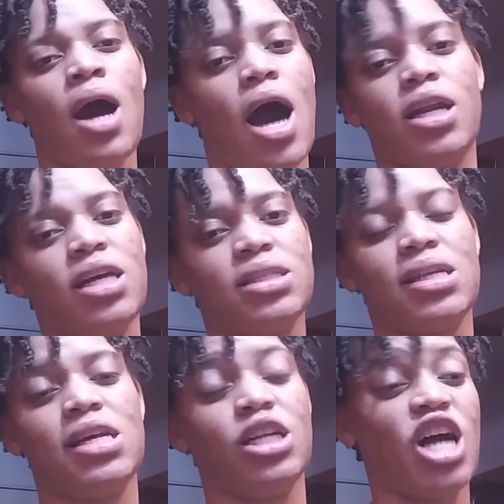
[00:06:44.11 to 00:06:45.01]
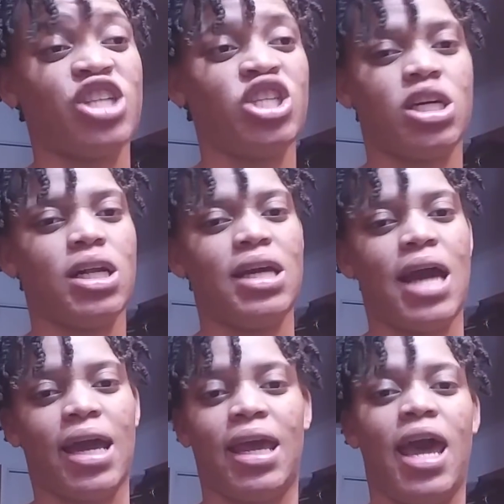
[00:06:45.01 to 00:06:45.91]
honestly, logically,
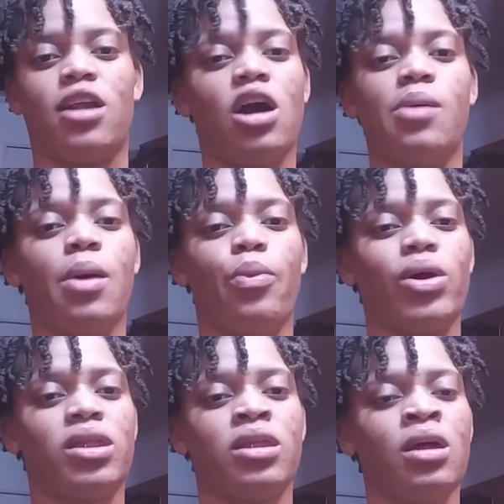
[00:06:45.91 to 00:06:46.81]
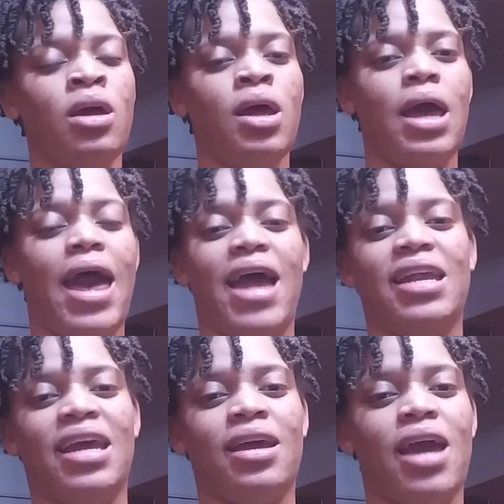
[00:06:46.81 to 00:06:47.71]
I can't come up with
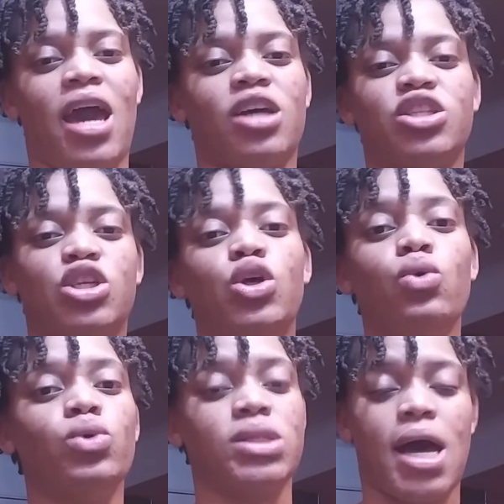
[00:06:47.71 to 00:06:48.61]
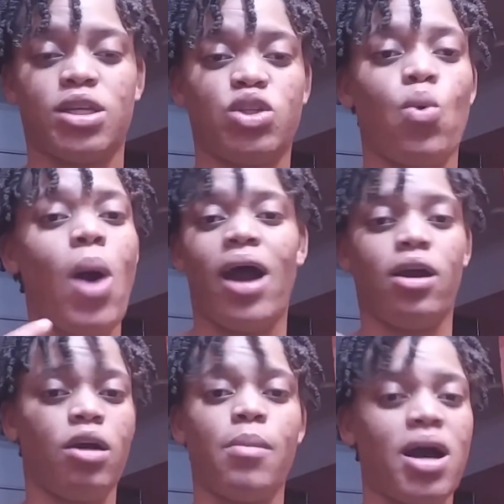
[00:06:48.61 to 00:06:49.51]
any excuse as to why
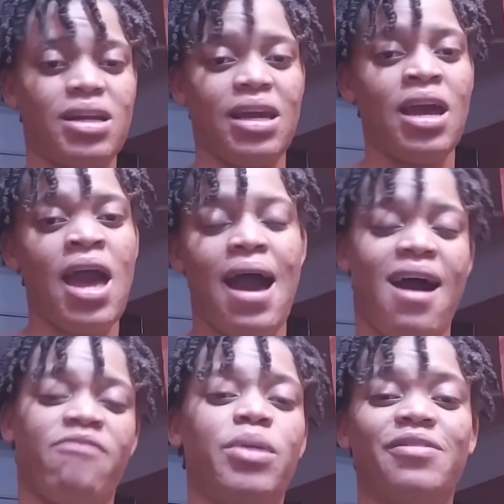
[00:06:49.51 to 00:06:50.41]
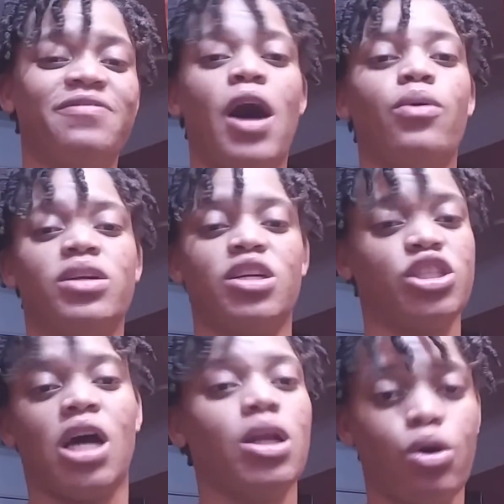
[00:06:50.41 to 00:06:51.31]
her body have been found in a
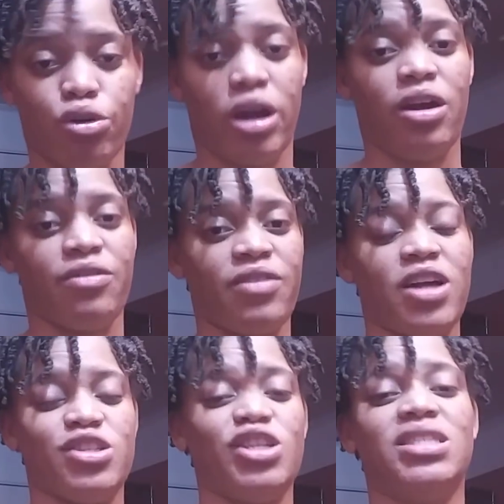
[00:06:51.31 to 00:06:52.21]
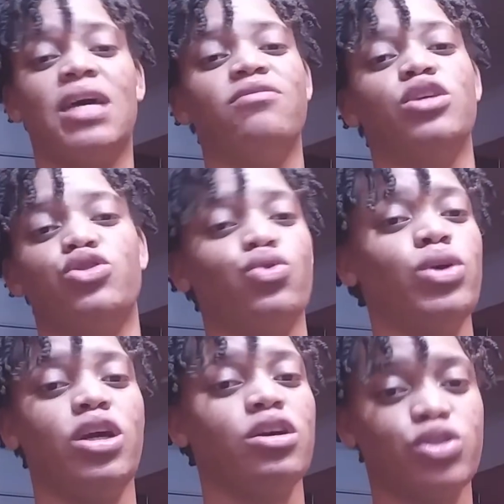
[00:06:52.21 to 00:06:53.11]
shallow grave. And she's 72
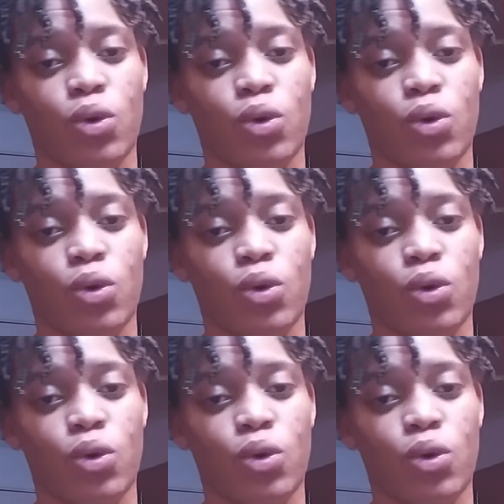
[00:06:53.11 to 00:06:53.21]
years